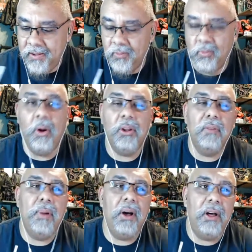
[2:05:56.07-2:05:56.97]

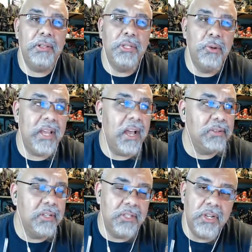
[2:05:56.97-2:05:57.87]
Rollerball two
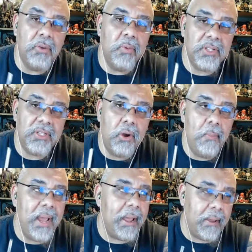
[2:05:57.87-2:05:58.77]
thousand two was so
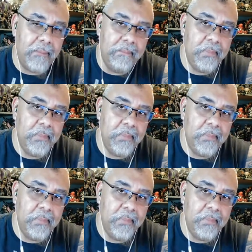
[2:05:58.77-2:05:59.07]
bad